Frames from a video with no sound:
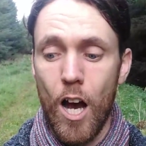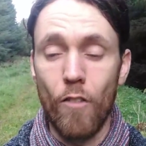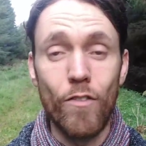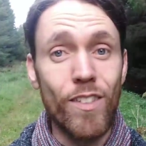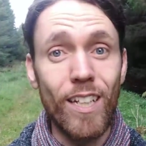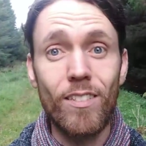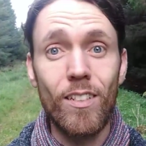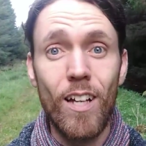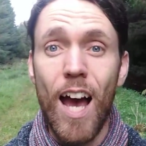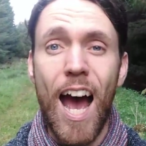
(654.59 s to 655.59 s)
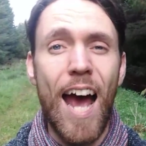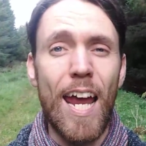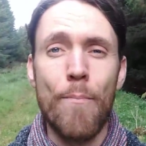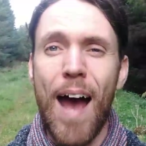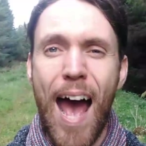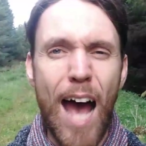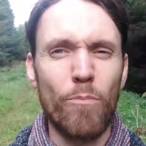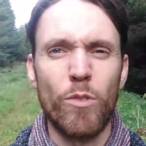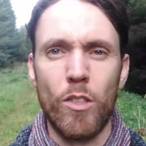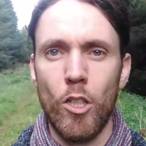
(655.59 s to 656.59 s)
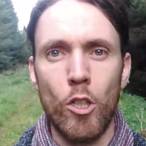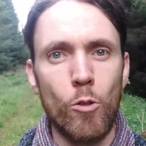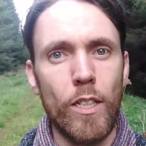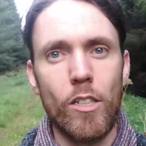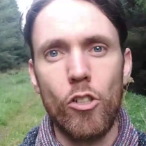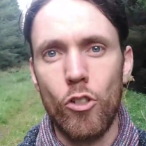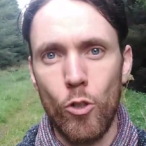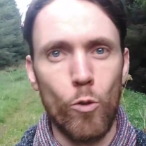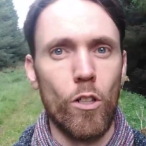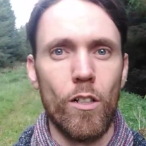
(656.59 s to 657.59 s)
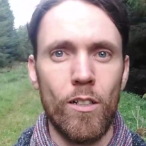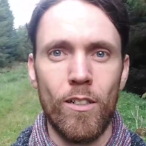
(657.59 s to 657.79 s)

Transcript: Of this, I am absolutely sure.